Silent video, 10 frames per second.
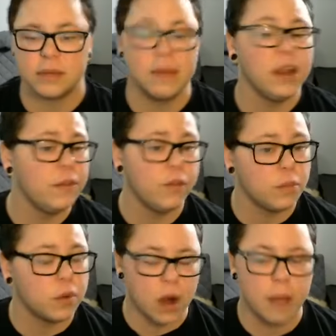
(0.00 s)
many of you
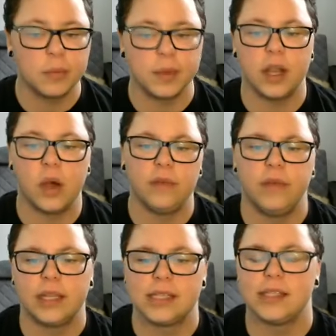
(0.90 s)
probably know if
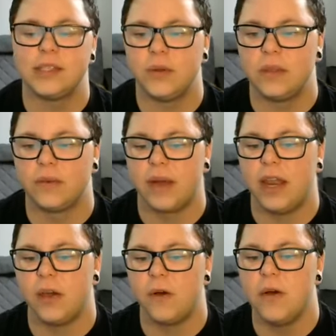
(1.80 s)
you listen to the
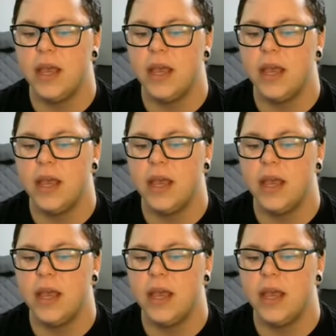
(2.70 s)
radio.